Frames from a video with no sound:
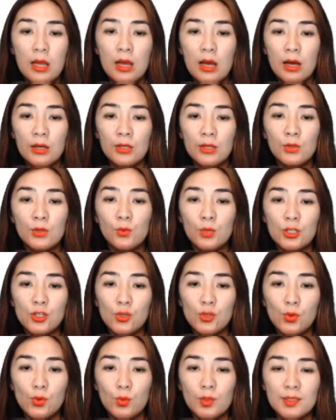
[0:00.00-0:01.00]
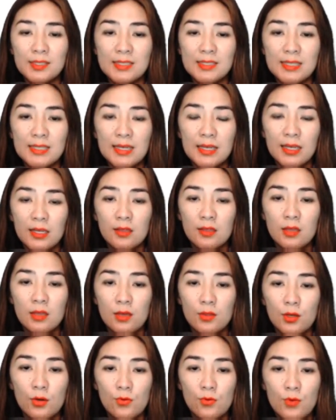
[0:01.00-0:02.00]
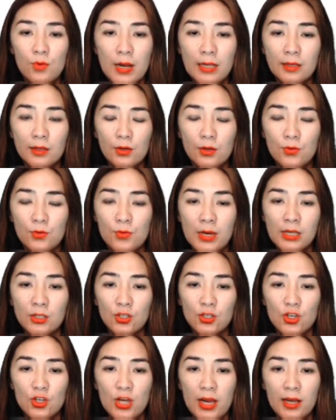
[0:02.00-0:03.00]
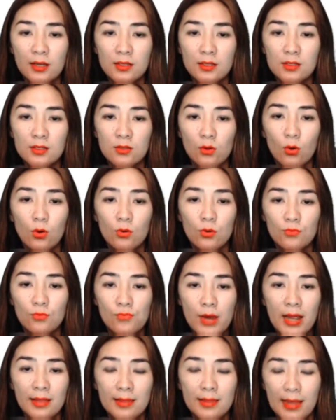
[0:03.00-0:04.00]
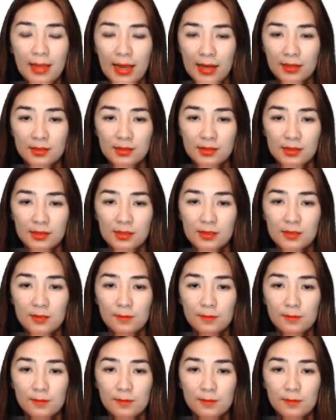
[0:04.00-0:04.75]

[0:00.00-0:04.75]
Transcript: in which you will see either the green checks or red X's.